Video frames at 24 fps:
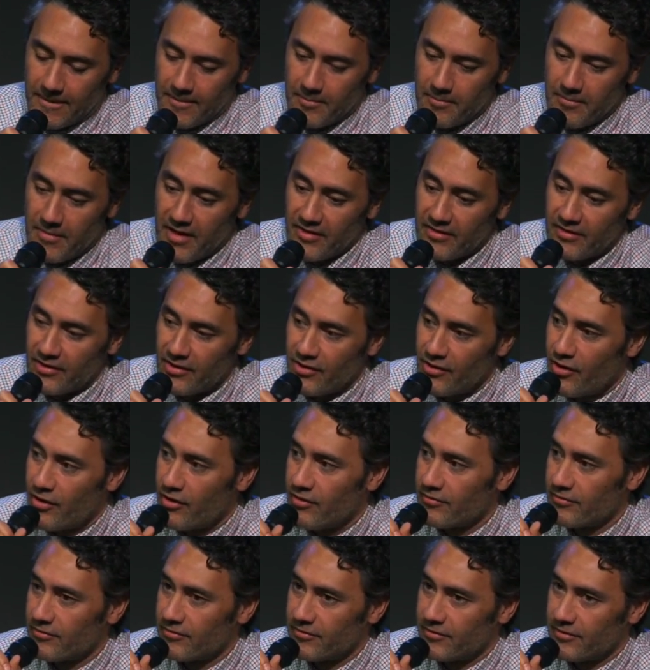mother
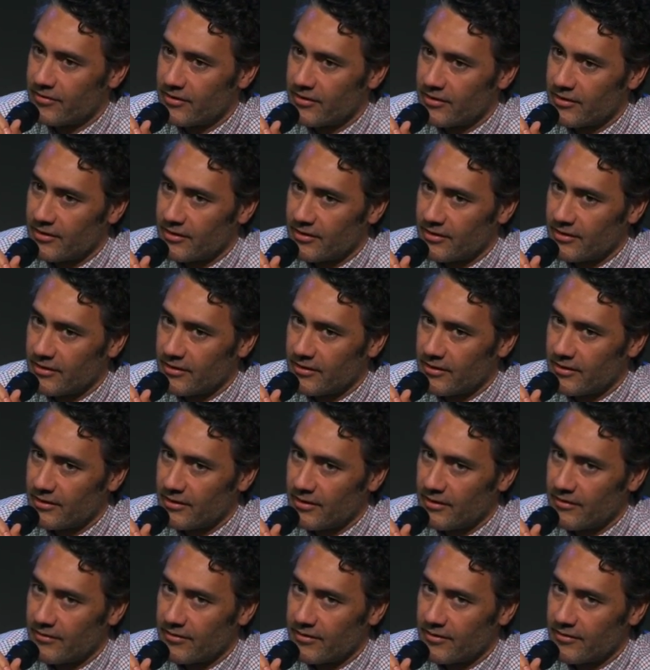of the
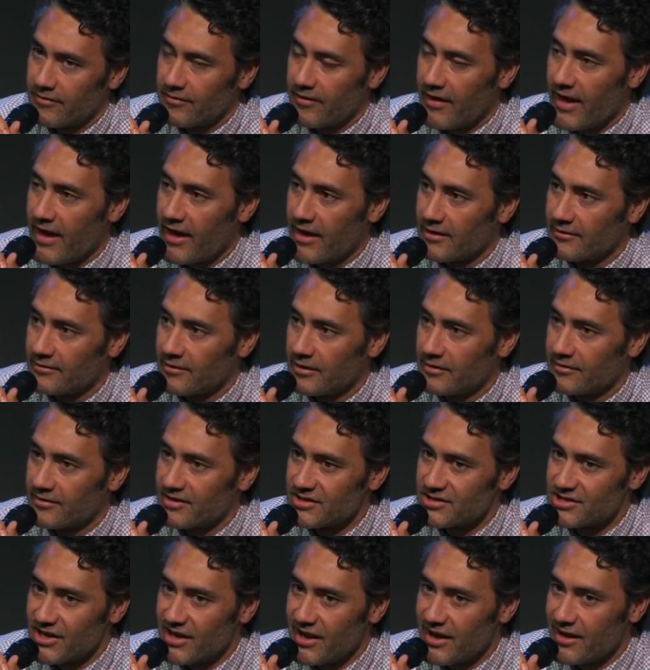flat, of
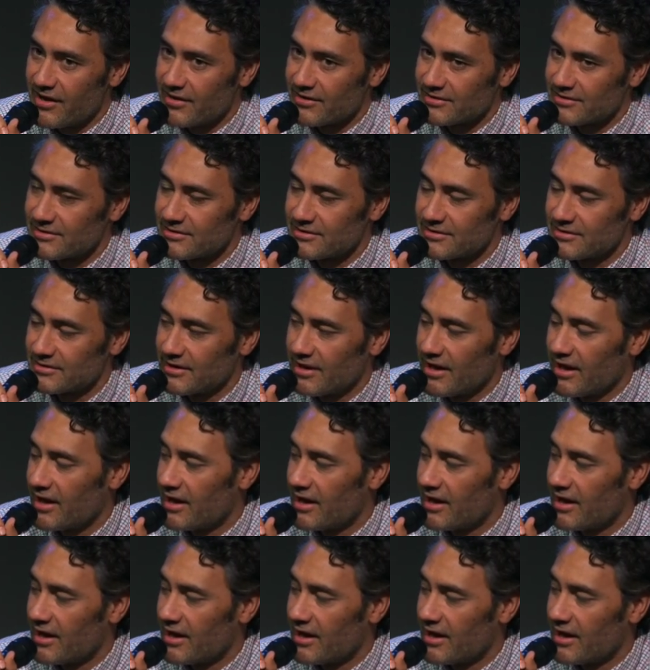the share house.